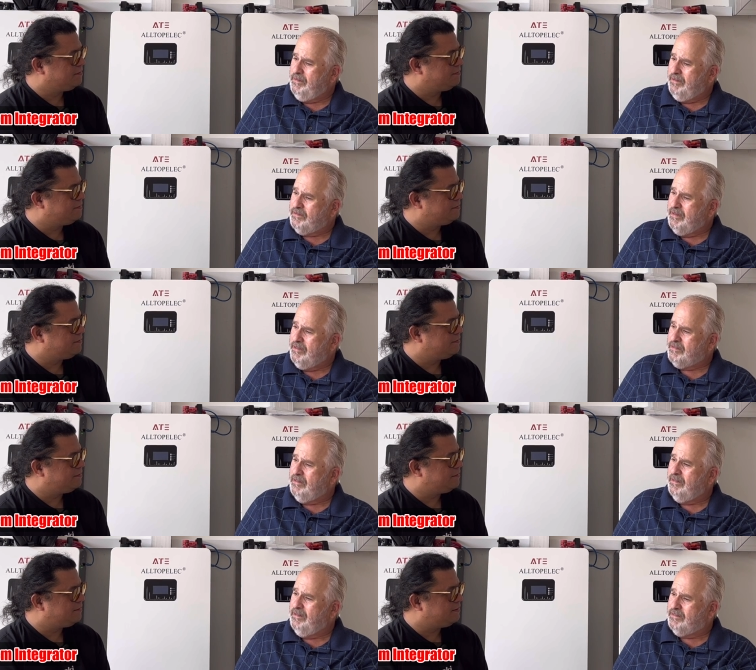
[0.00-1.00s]
Speaker 1: it's it's
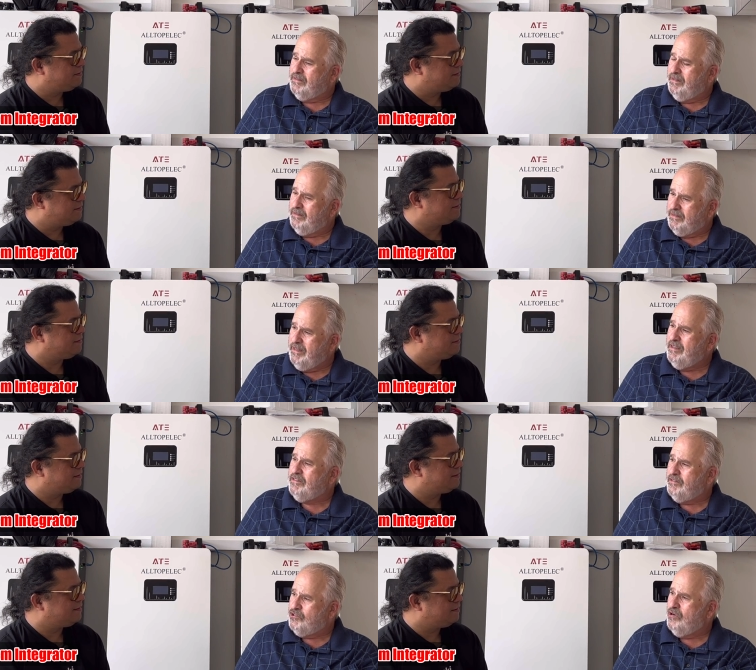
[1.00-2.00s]
an it's a it's an
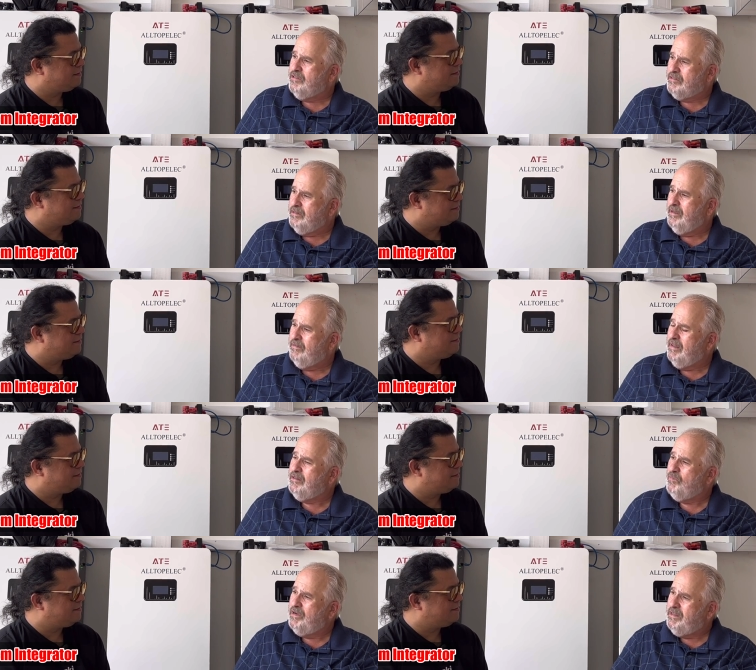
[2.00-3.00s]
easy choice, and
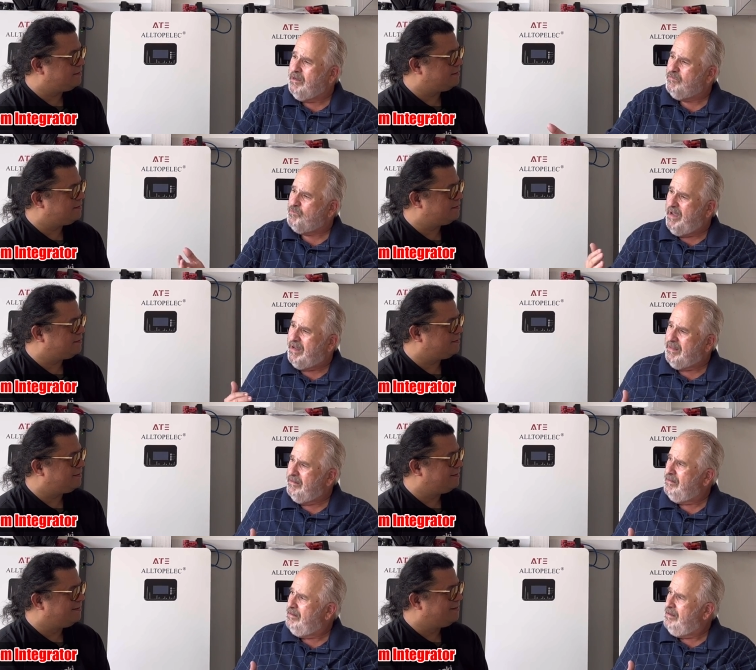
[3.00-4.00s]
then the money comes back.
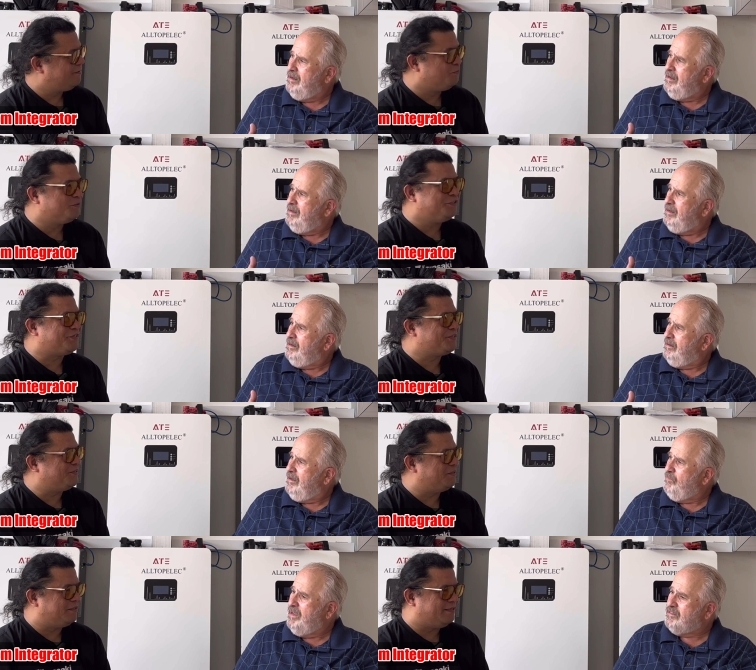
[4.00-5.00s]
Of
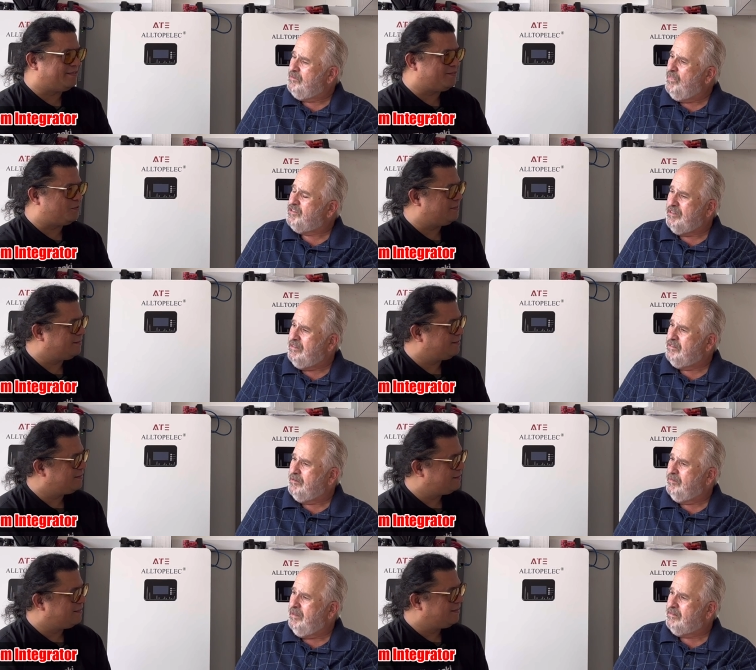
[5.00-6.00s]
course. It makes it much
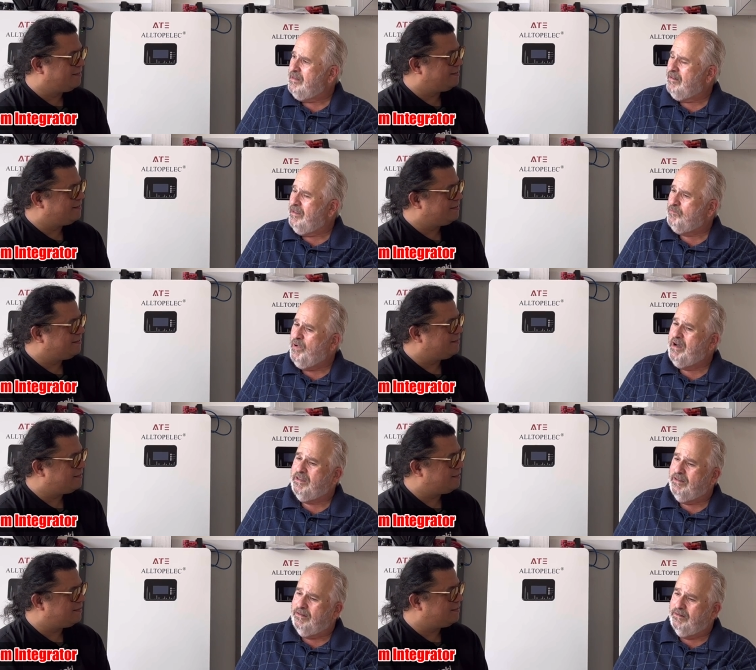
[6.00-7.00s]
easier. It's not like
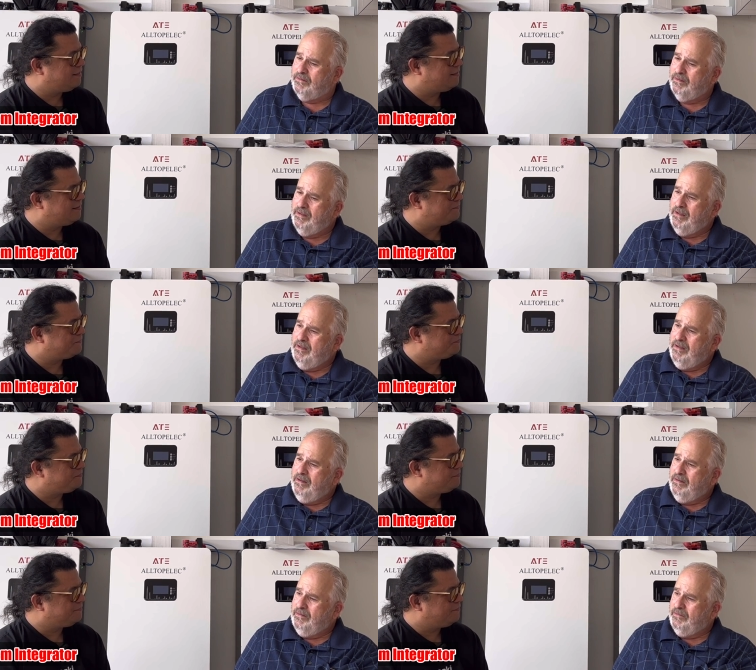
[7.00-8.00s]
buying an, uh, uh,
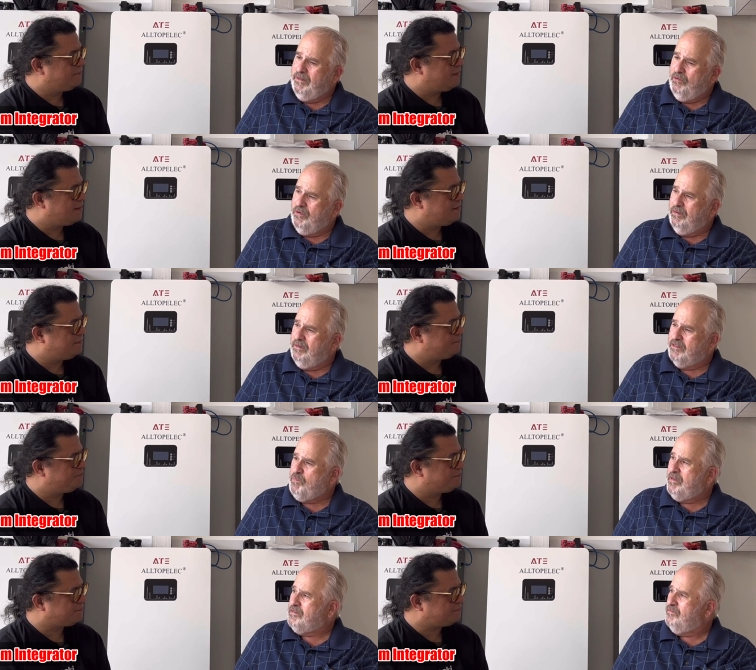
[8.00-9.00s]
you know, an
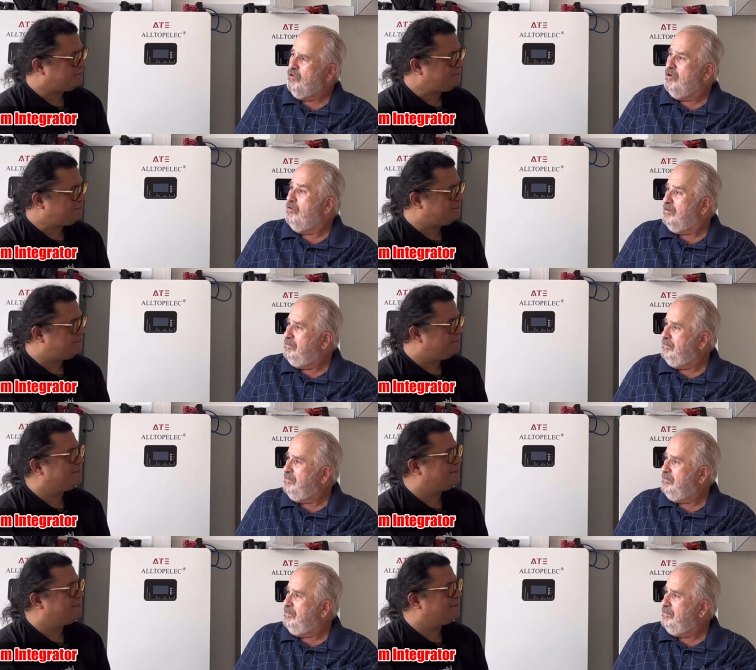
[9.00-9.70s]
expensive Toyota.